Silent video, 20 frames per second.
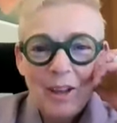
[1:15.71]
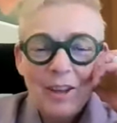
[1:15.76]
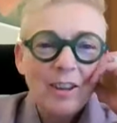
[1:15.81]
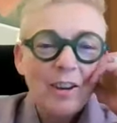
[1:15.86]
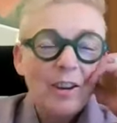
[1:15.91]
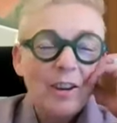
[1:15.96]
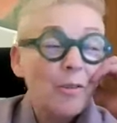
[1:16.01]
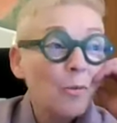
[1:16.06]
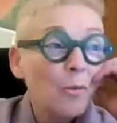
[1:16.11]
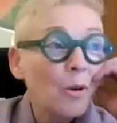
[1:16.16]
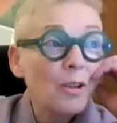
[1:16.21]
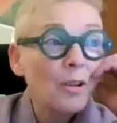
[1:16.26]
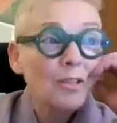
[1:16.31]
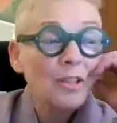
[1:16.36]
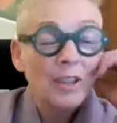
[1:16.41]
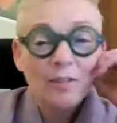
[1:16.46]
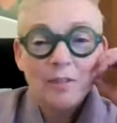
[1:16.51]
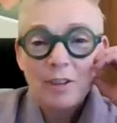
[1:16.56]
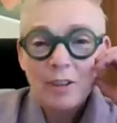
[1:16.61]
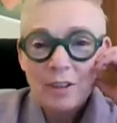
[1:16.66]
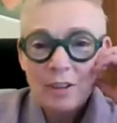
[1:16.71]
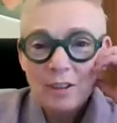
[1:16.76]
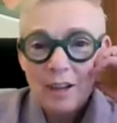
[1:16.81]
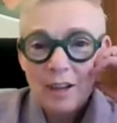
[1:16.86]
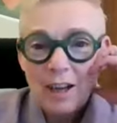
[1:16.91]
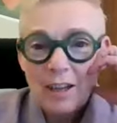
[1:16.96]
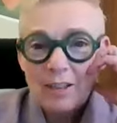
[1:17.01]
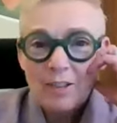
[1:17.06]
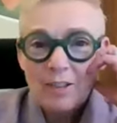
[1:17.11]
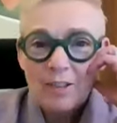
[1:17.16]
I think there was even an
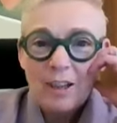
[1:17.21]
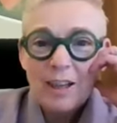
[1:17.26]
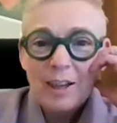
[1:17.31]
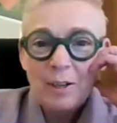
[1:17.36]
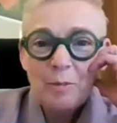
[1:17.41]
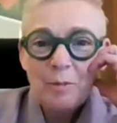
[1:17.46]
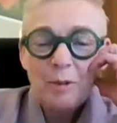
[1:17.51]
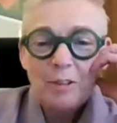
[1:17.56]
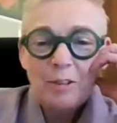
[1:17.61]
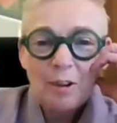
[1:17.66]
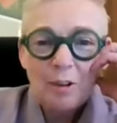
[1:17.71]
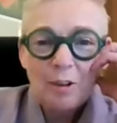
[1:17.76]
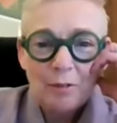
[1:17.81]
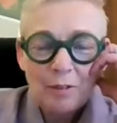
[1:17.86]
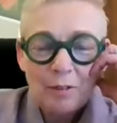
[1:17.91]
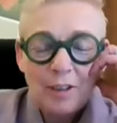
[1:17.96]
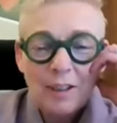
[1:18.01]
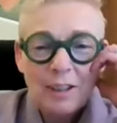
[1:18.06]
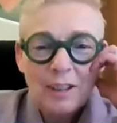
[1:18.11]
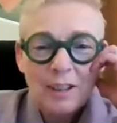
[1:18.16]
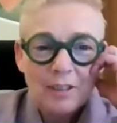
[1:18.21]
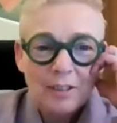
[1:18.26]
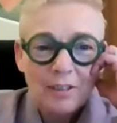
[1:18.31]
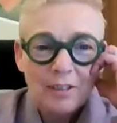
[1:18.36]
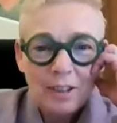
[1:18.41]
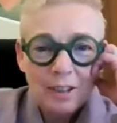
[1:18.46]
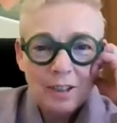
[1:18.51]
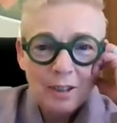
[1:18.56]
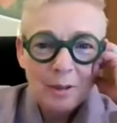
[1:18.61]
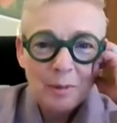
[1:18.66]
I stand with Jo
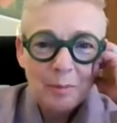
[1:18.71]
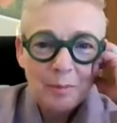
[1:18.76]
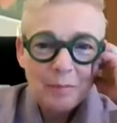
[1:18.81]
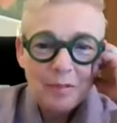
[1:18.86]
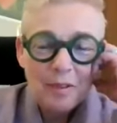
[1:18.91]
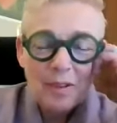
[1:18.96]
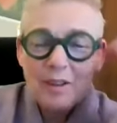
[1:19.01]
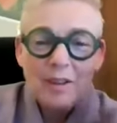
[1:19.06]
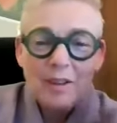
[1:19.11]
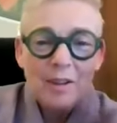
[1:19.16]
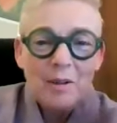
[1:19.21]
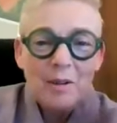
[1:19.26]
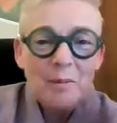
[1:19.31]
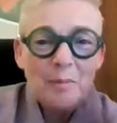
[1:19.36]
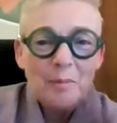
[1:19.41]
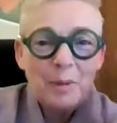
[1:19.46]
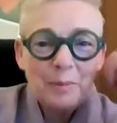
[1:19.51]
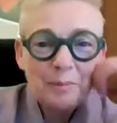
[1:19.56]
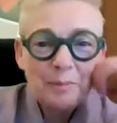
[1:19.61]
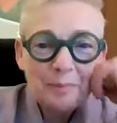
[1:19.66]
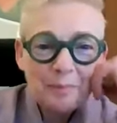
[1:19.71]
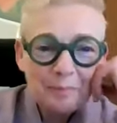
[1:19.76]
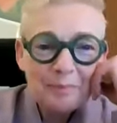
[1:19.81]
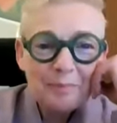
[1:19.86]
Phoenix, but